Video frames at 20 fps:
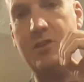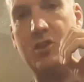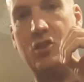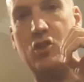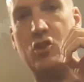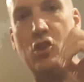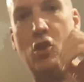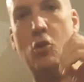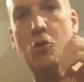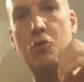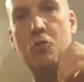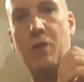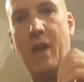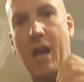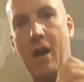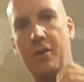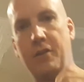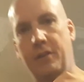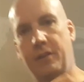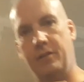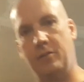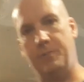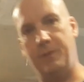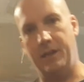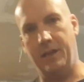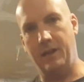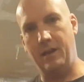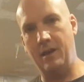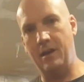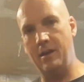to slow you down a little
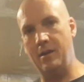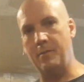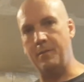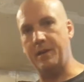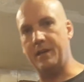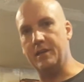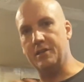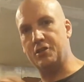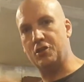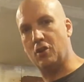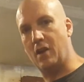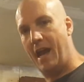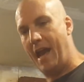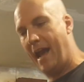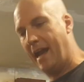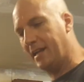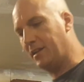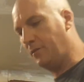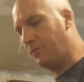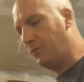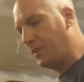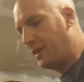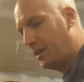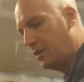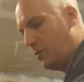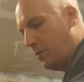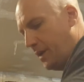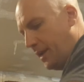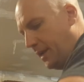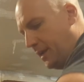bit because you're actively
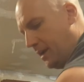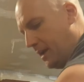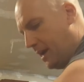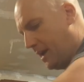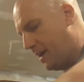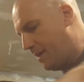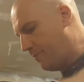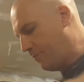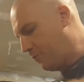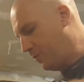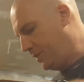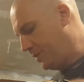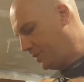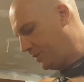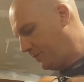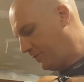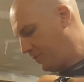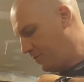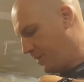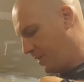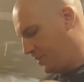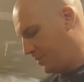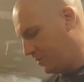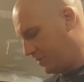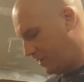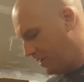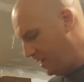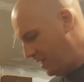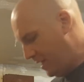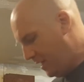going, I'm reaching for my
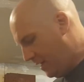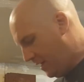shirt.